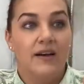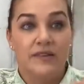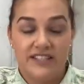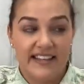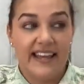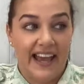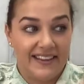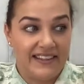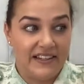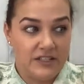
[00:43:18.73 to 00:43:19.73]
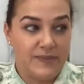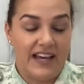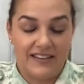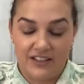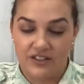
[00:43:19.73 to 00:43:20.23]
which they had there as
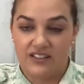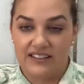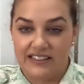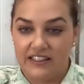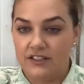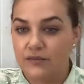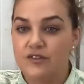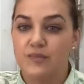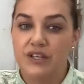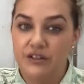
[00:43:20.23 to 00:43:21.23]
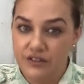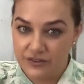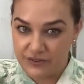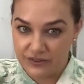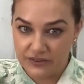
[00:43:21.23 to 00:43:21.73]
part of the trunk collection, was
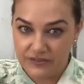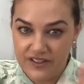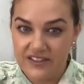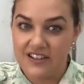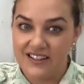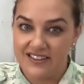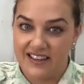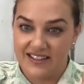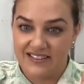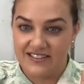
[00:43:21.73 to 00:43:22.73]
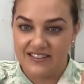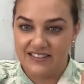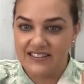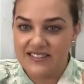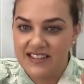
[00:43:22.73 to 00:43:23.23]
beautiful,
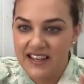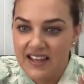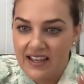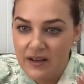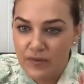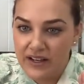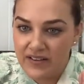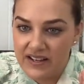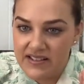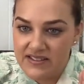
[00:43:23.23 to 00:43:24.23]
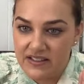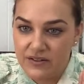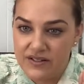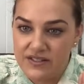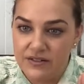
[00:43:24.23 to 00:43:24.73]
$30,000, whereas the
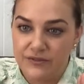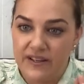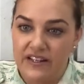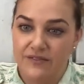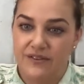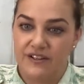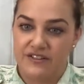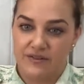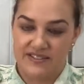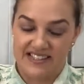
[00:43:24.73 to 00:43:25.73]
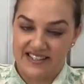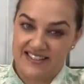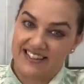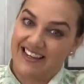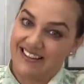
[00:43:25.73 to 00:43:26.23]
crystal Fendi first was less
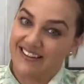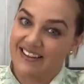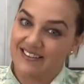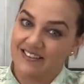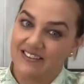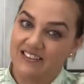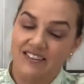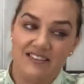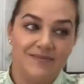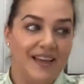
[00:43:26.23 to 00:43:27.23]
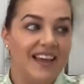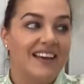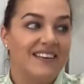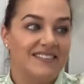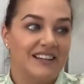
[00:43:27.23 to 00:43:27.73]
than $8,000.
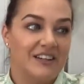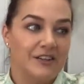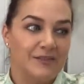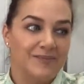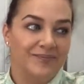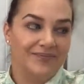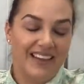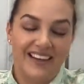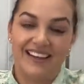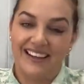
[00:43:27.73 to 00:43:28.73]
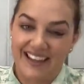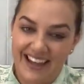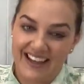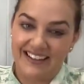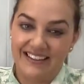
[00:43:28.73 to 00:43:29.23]
So
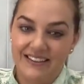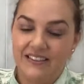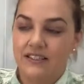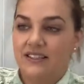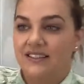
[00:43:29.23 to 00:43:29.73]
again,